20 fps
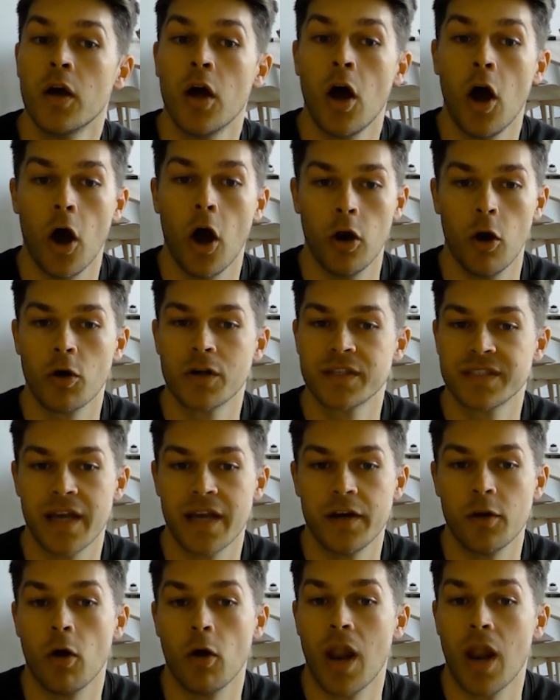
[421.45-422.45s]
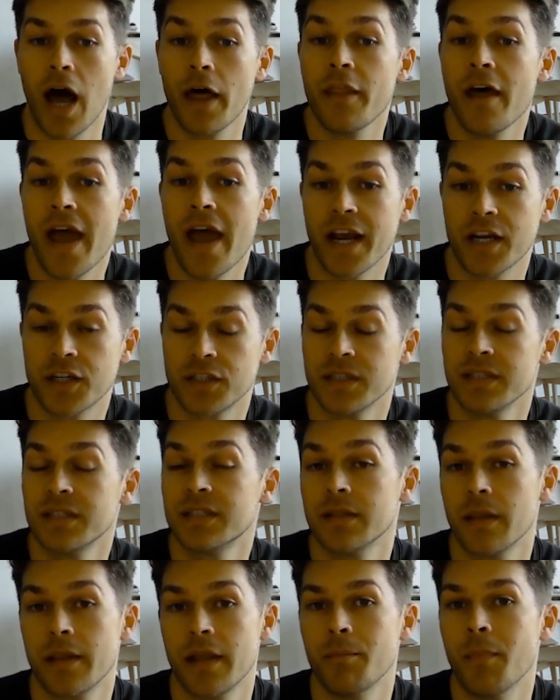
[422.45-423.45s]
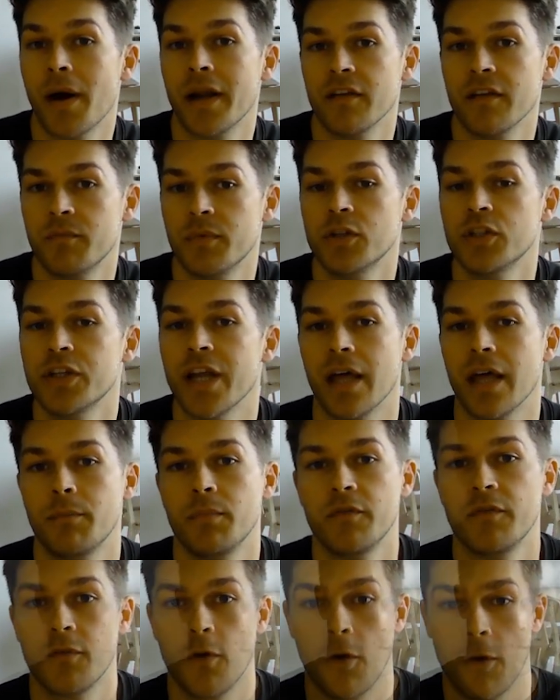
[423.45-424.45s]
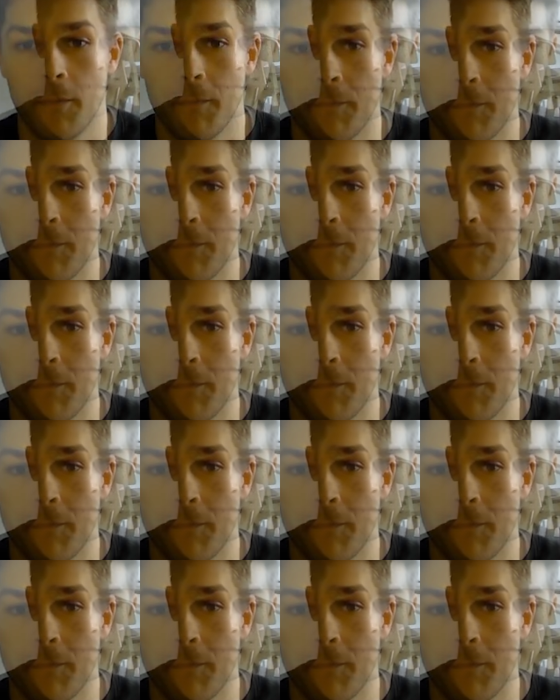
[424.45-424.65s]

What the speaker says: alongside all other actions that might have been shared before.